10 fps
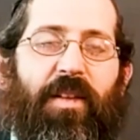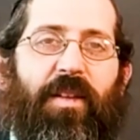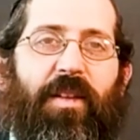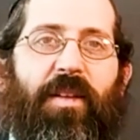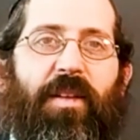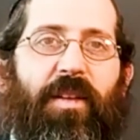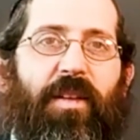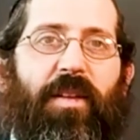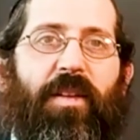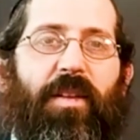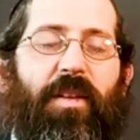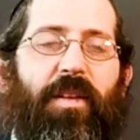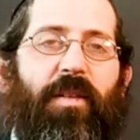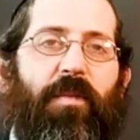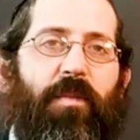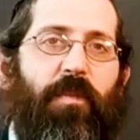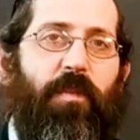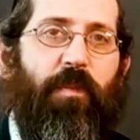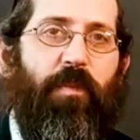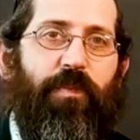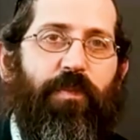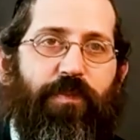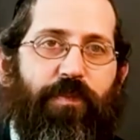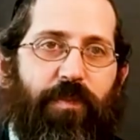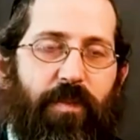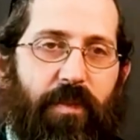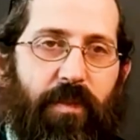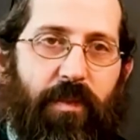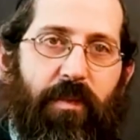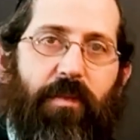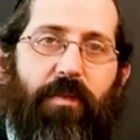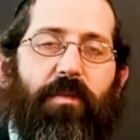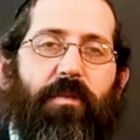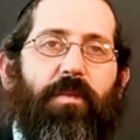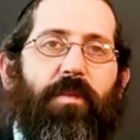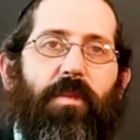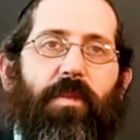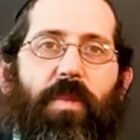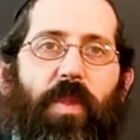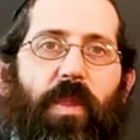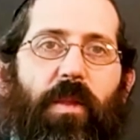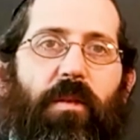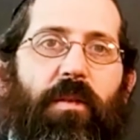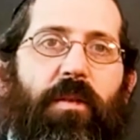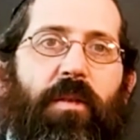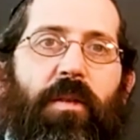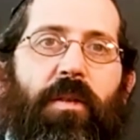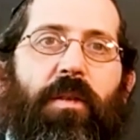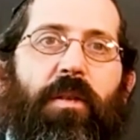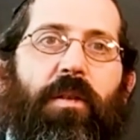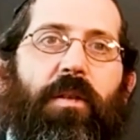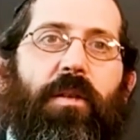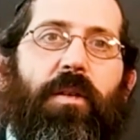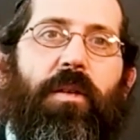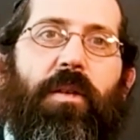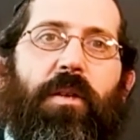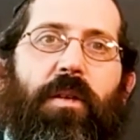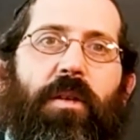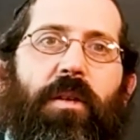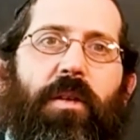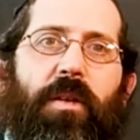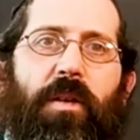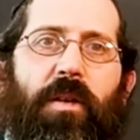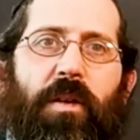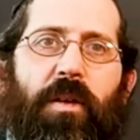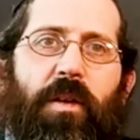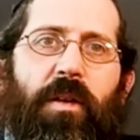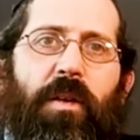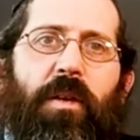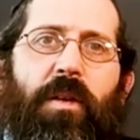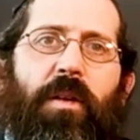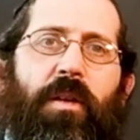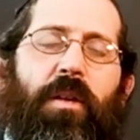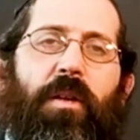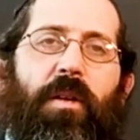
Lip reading: No words are spoken by the person on screen.